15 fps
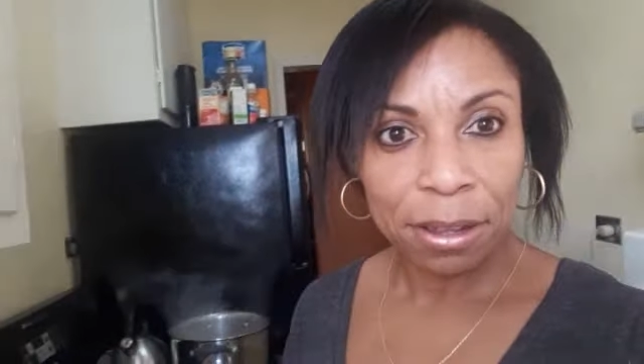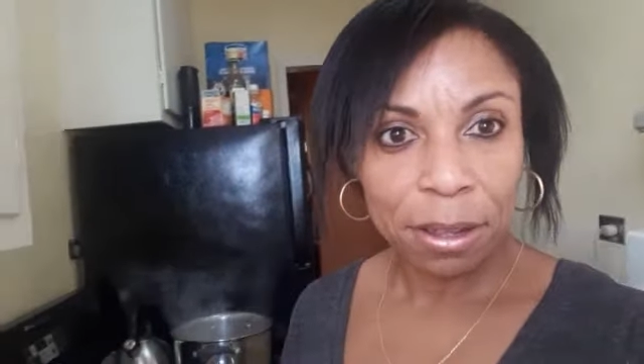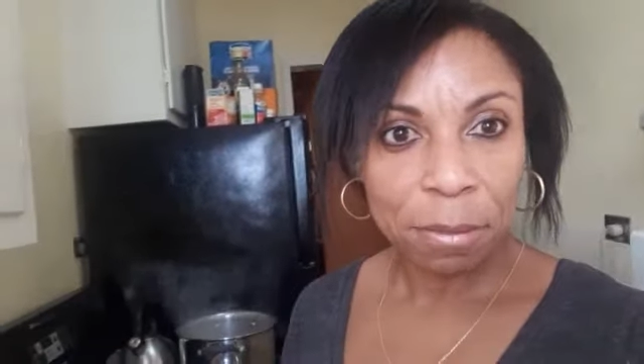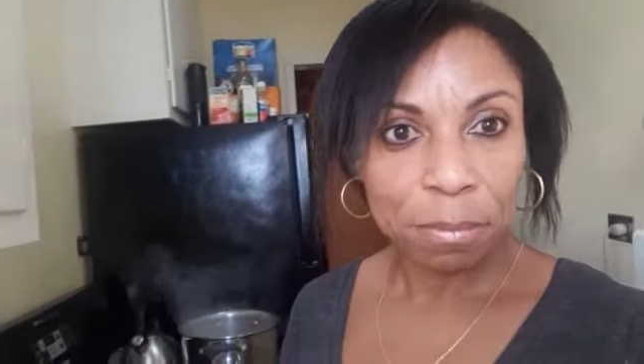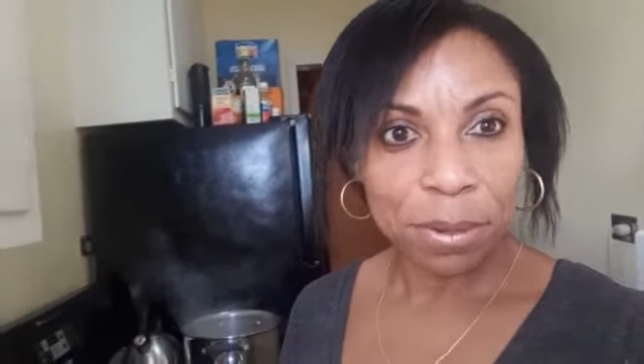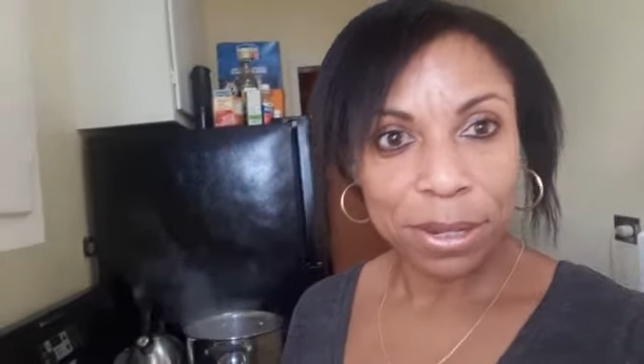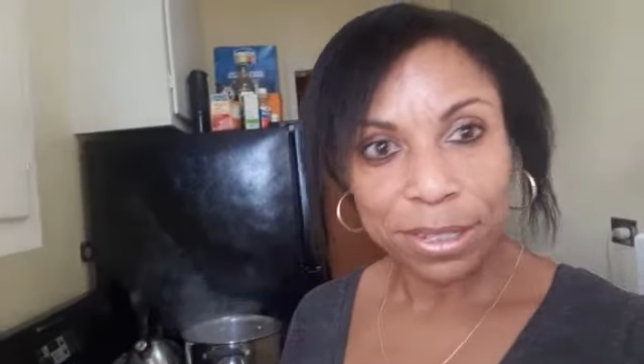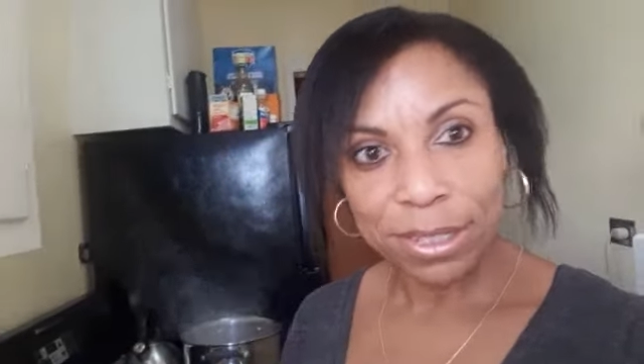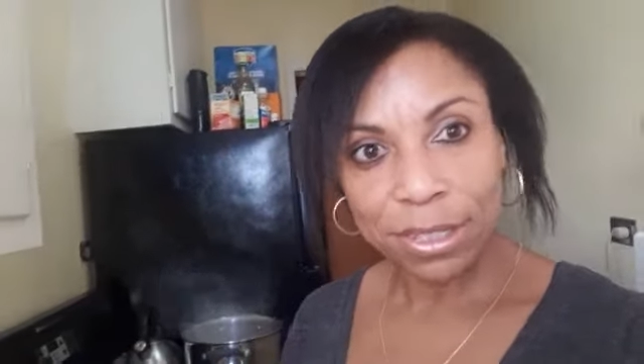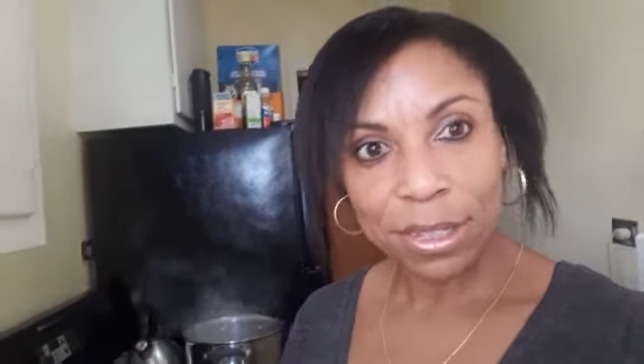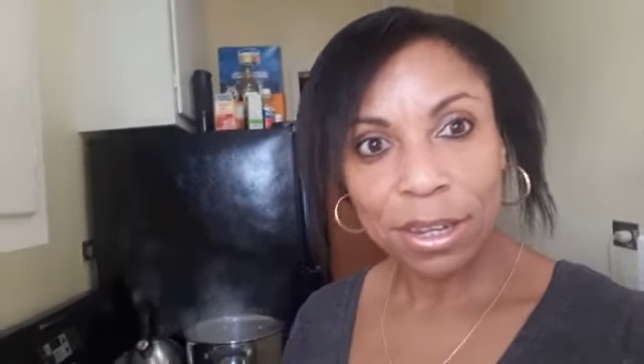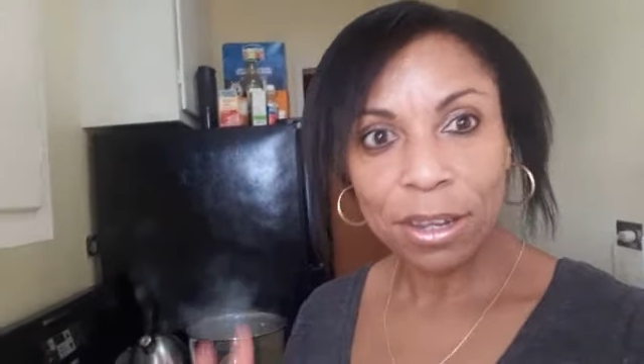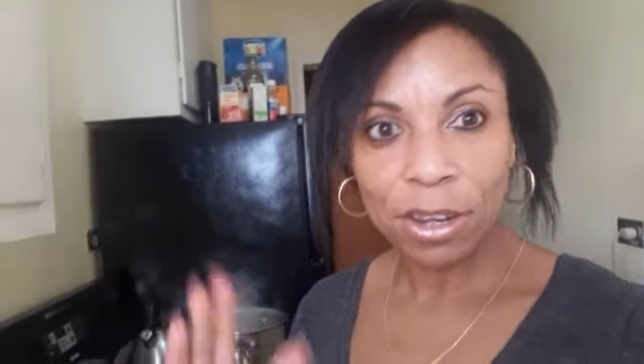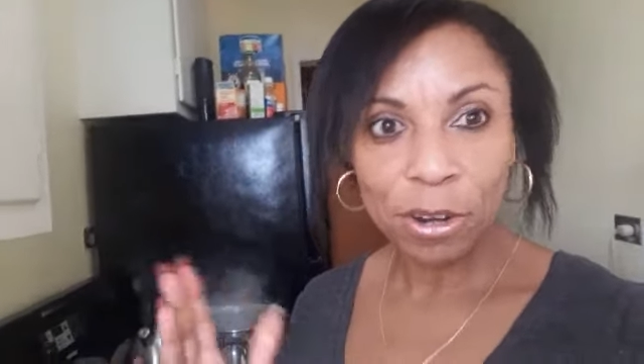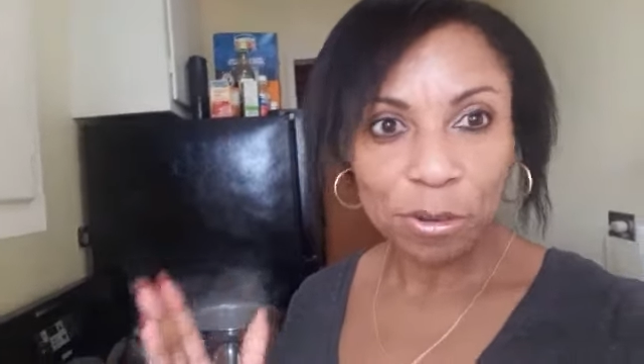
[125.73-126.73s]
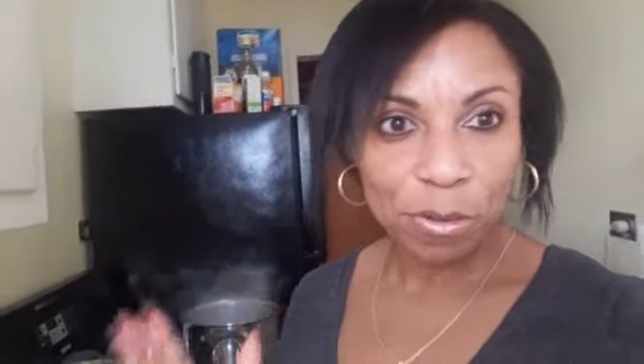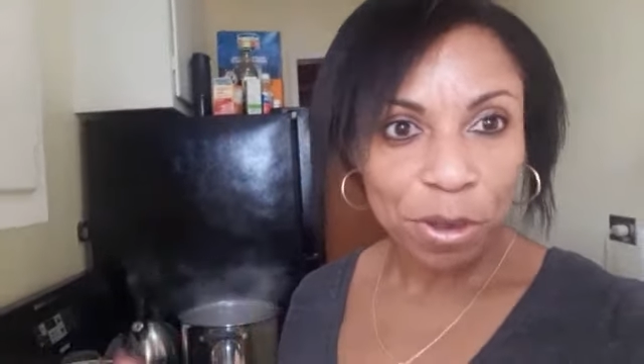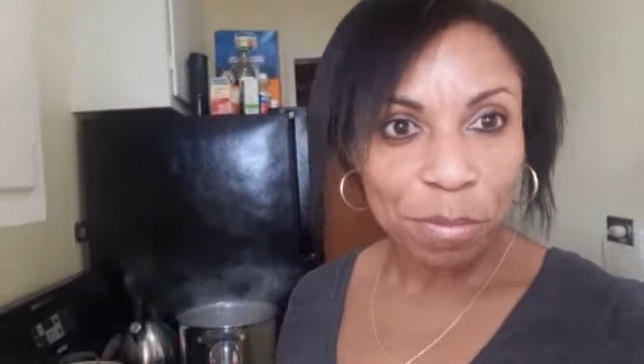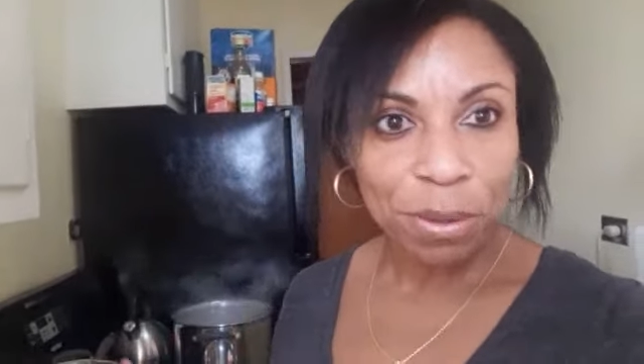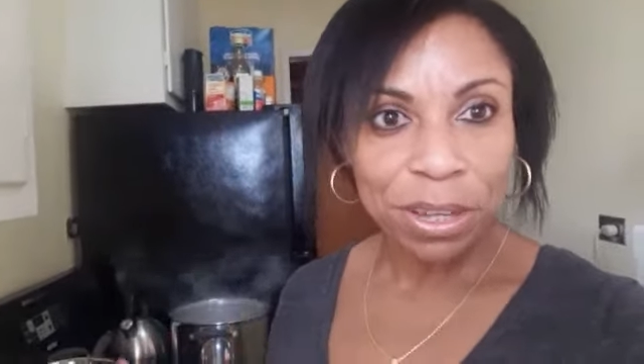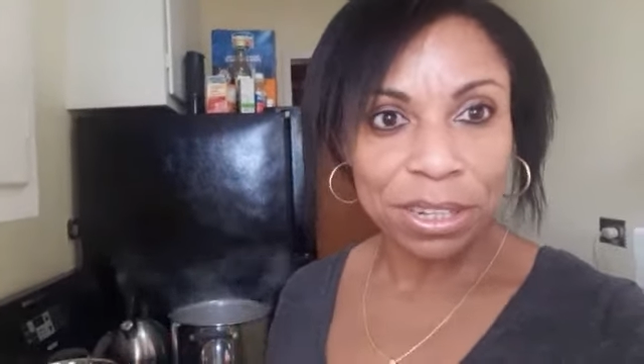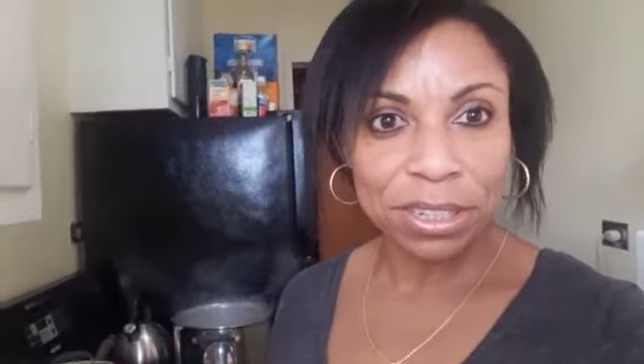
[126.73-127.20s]
plus
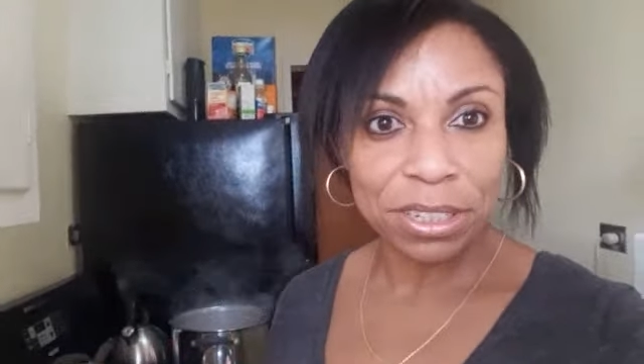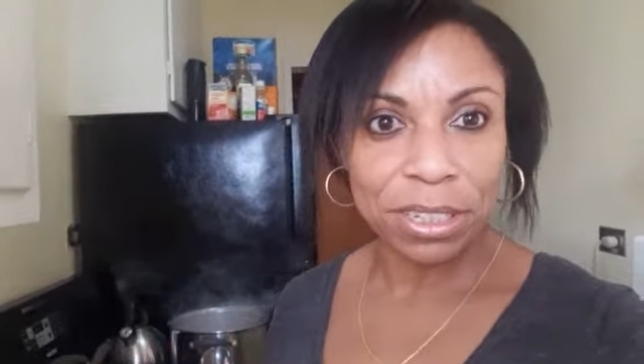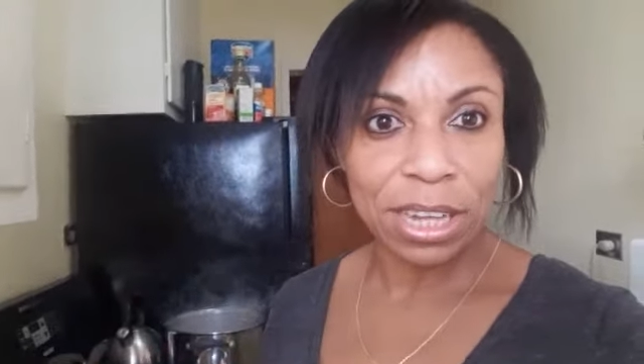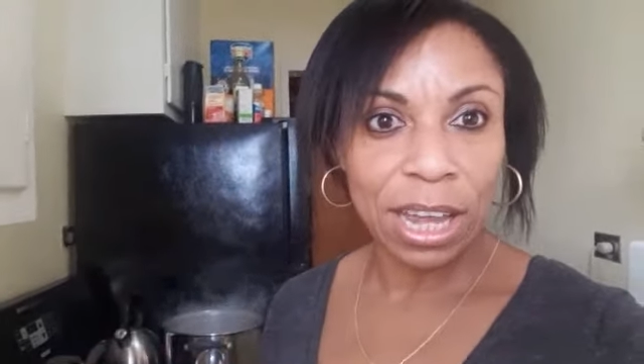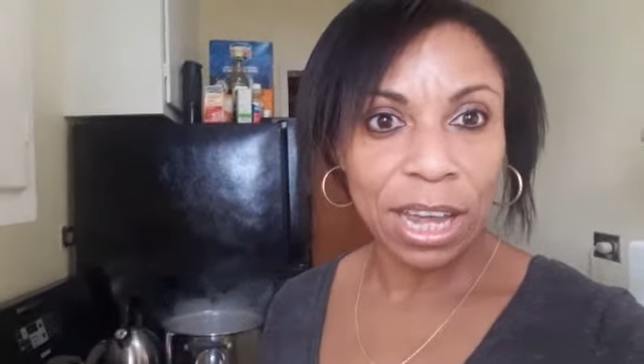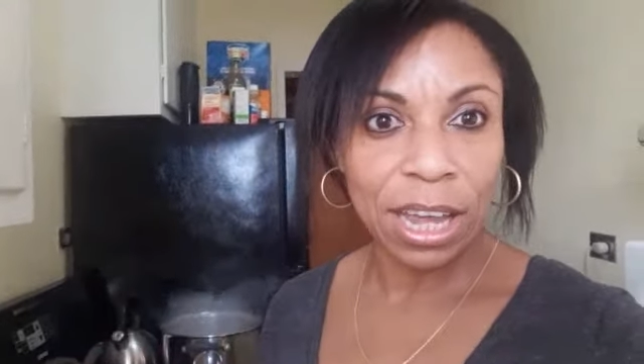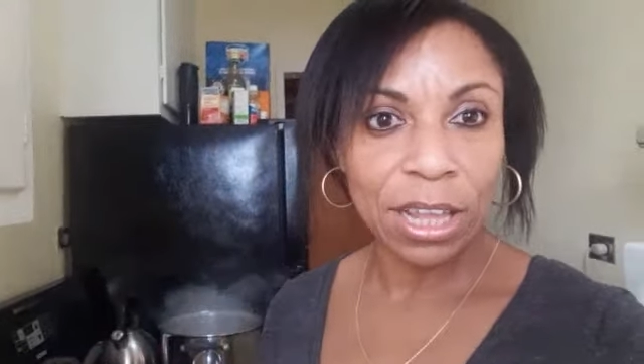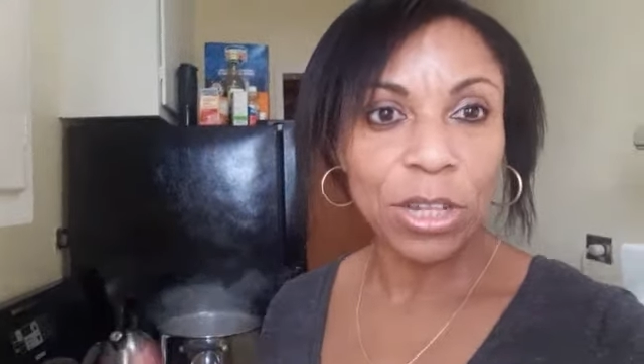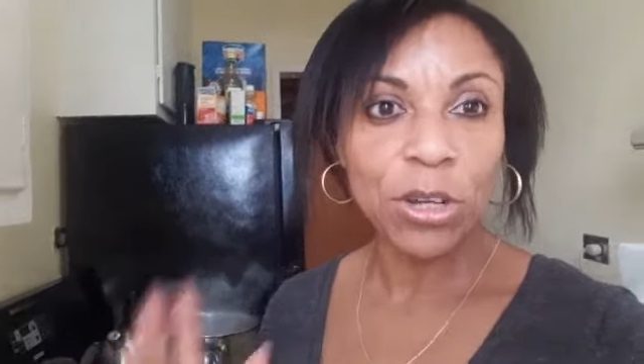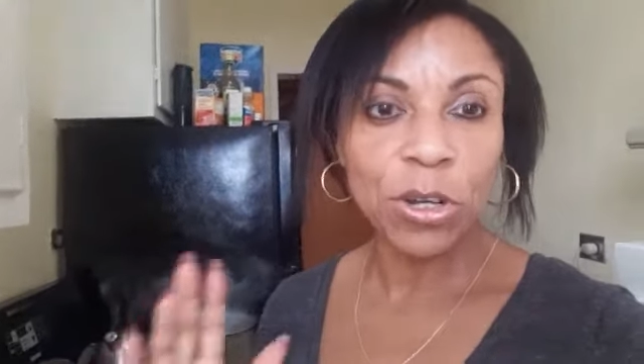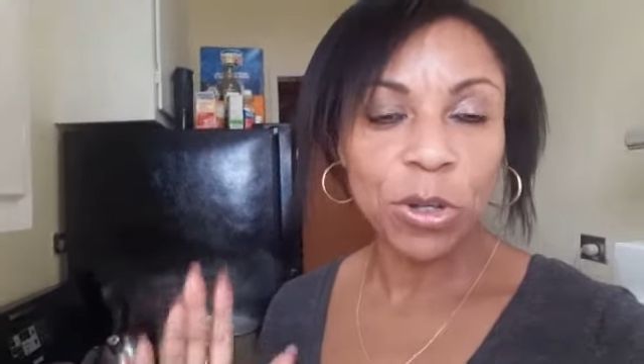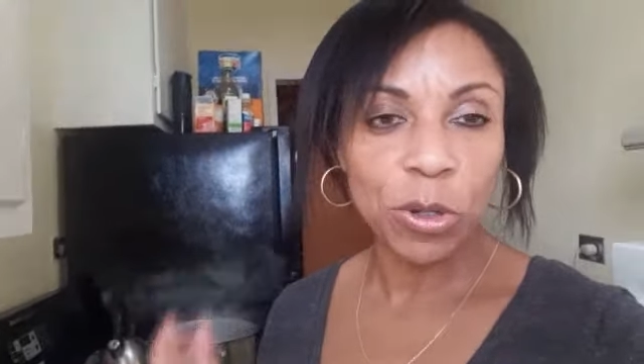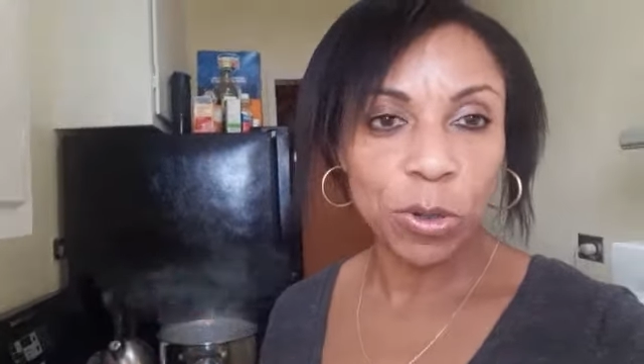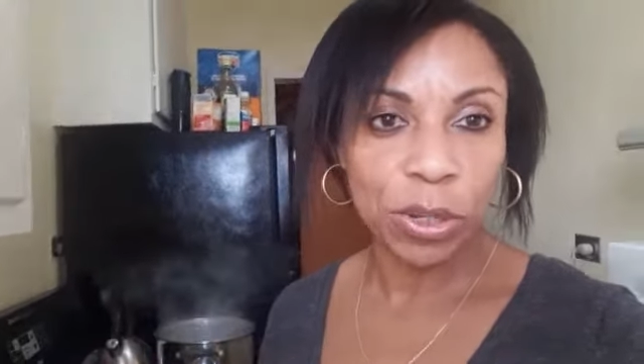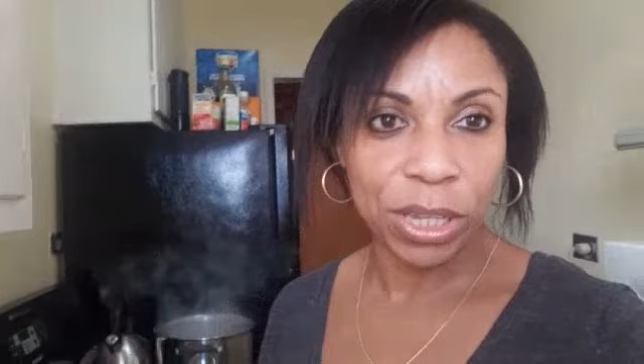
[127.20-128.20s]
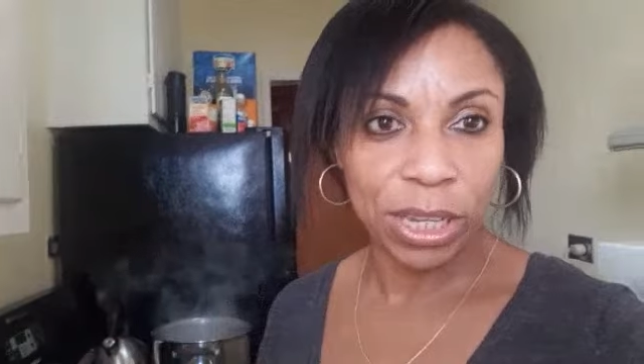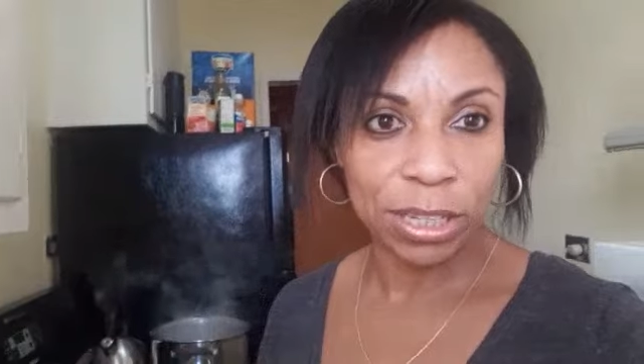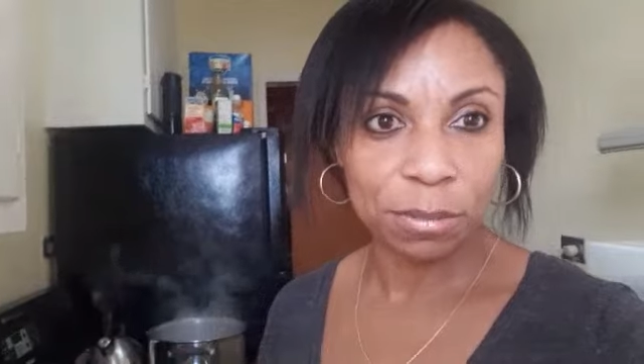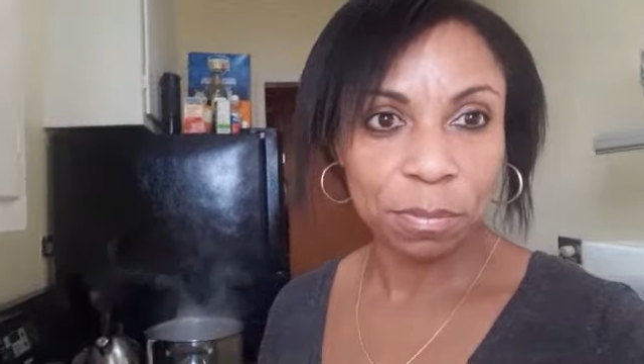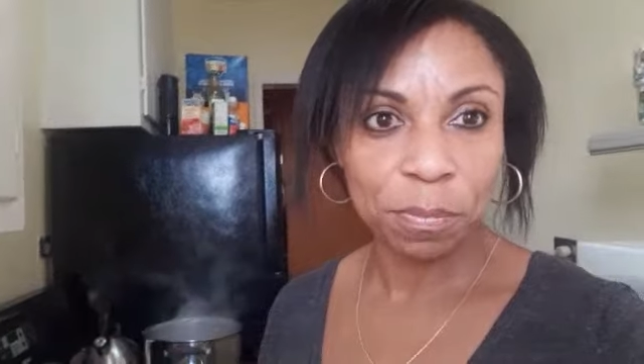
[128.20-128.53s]
Caribbean style cooking